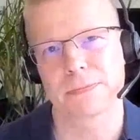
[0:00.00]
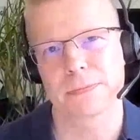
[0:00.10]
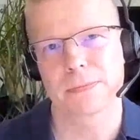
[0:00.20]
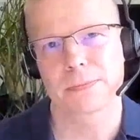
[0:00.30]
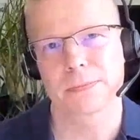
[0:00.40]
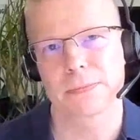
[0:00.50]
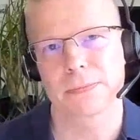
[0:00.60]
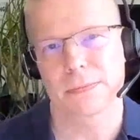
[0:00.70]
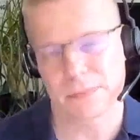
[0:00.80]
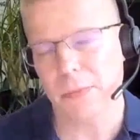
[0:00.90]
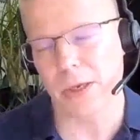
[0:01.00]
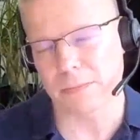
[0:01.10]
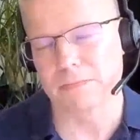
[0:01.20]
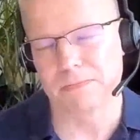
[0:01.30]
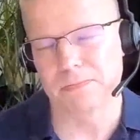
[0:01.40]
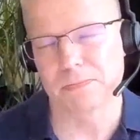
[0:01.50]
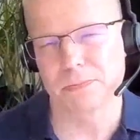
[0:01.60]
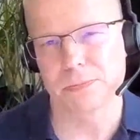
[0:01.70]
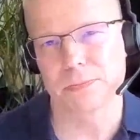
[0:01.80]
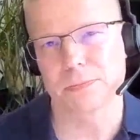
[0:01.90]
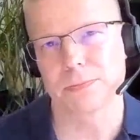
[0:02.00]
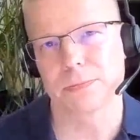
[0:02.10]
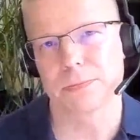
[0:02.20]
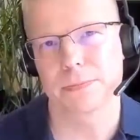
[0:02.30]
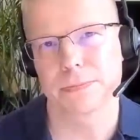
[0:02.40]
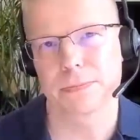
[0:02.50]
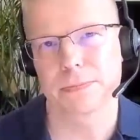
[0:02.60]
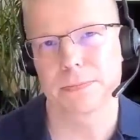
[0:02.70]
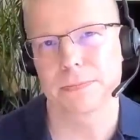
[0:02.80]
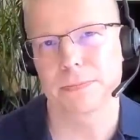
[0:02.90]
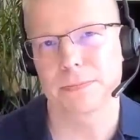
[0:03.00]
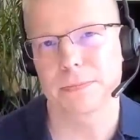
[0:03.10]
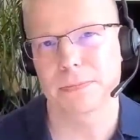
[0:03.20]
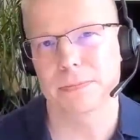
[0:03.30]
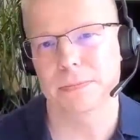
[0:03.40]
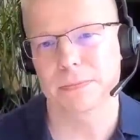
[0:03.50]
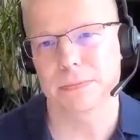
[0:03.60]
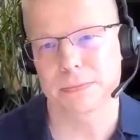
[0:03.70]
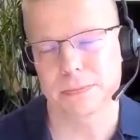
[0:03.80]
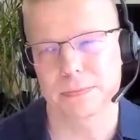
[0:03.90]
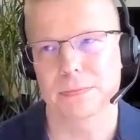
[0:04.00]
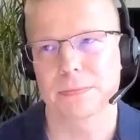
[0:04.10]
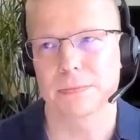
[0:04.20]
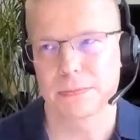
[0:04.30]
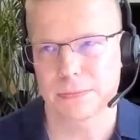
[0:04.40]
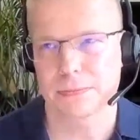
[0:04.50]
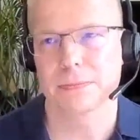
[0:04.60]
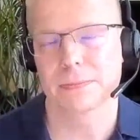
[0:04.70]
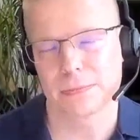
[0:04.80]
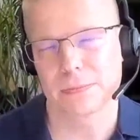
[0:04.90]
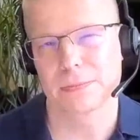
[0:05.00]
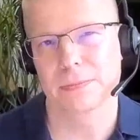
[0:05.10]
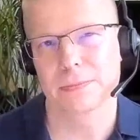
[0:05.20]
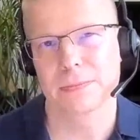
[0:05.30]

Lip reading: No words are spoken by the person on screen.